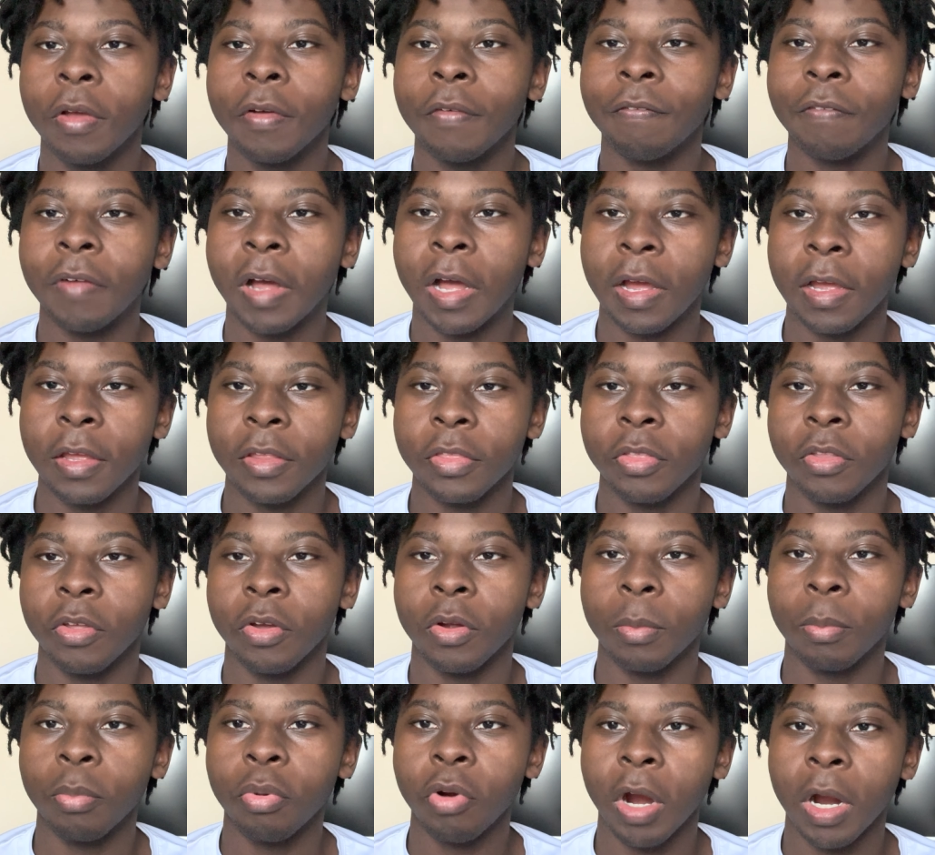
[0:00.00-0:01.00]
find their
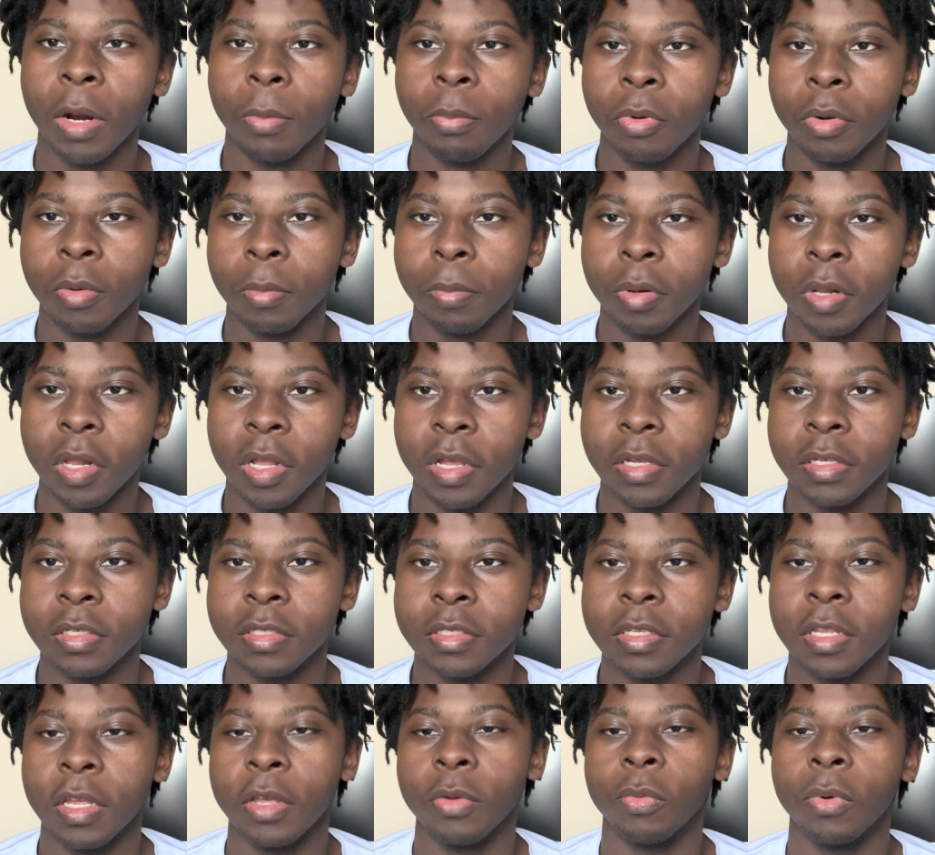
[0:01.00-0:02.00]
proper
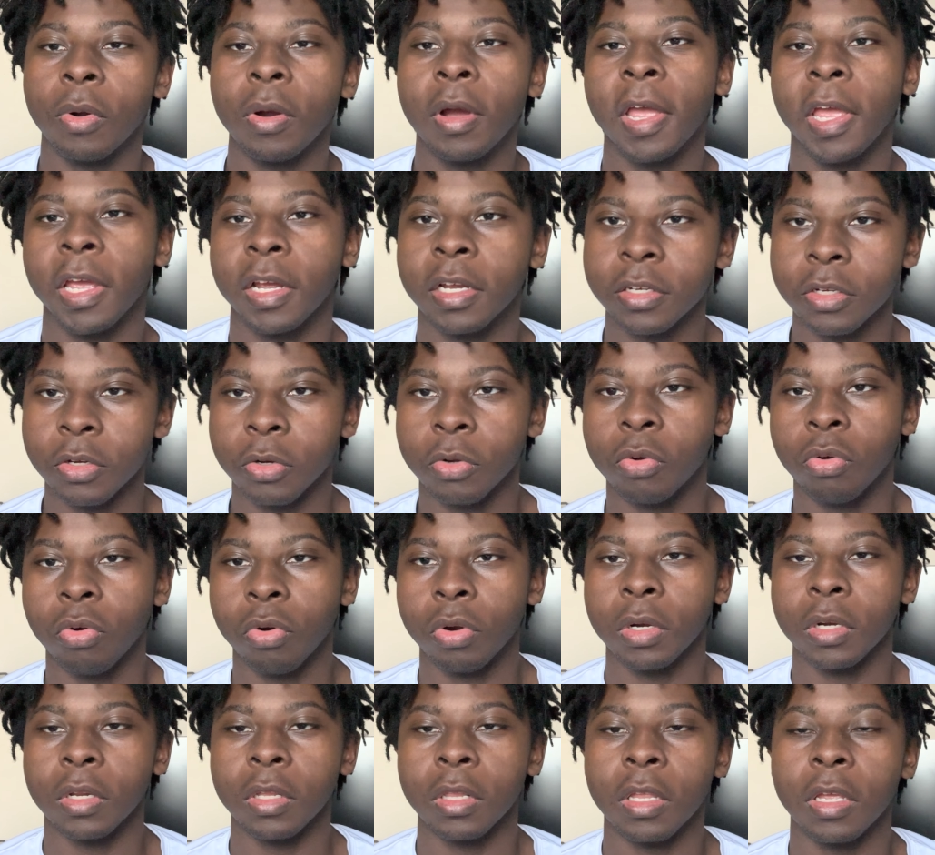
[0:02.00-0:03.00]
place. They will act
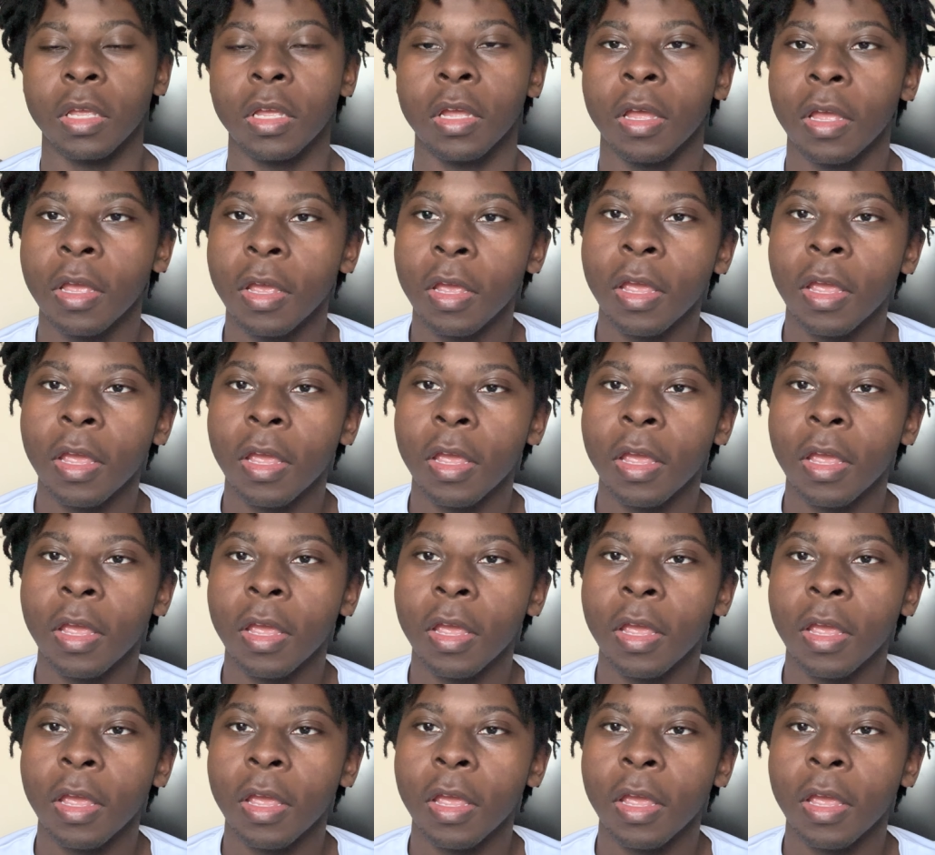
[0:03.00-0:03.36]
accordingly.